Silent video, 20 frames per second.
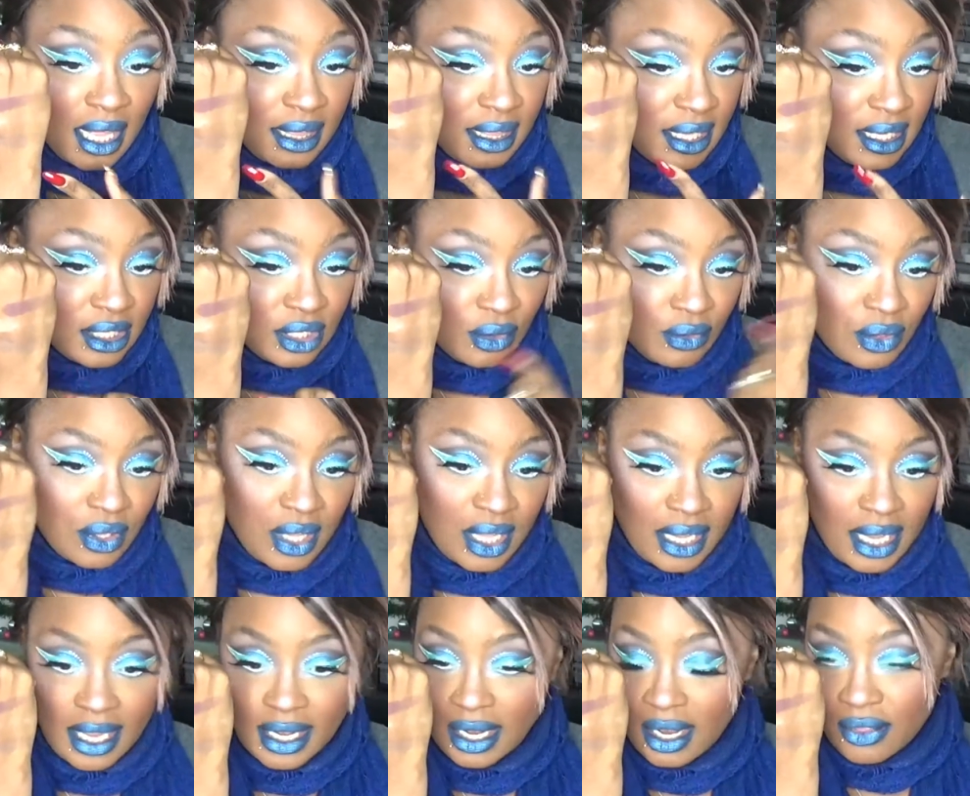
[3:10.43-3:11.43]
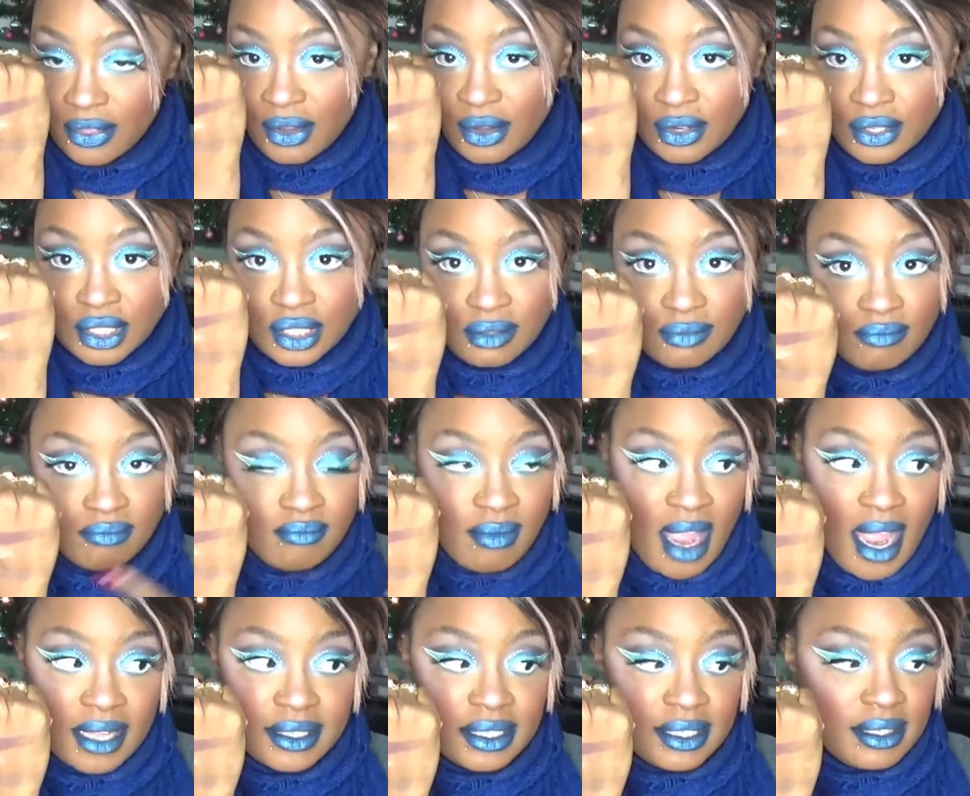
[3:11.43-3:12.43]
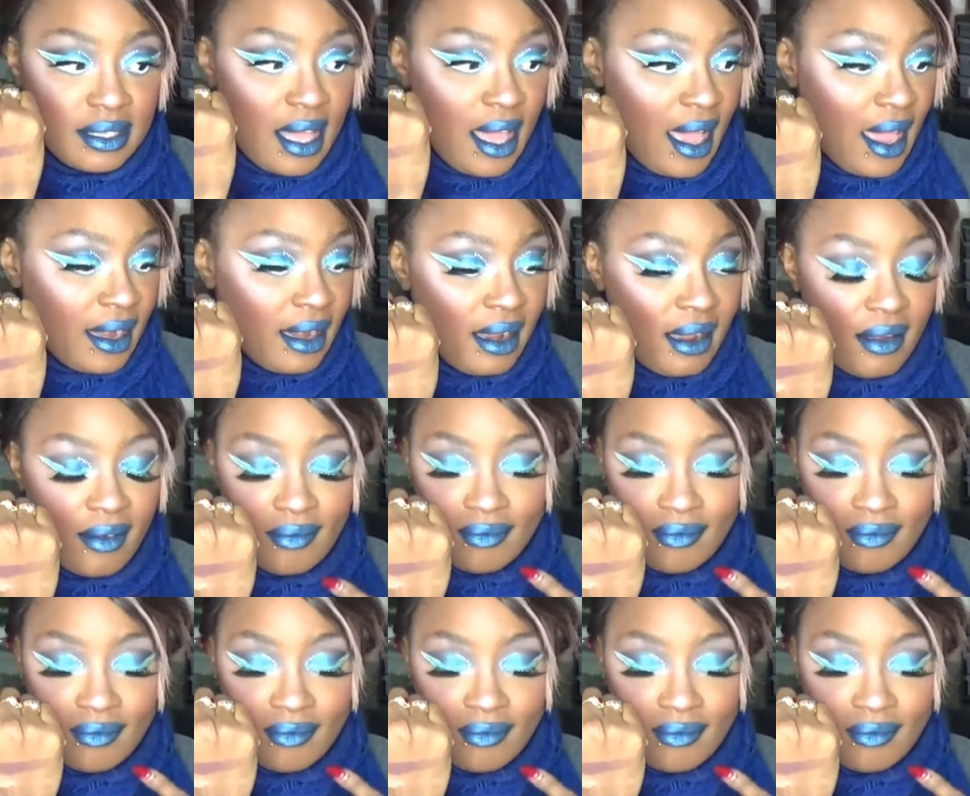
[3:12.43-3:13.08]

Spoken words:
these don't look like any other mattes that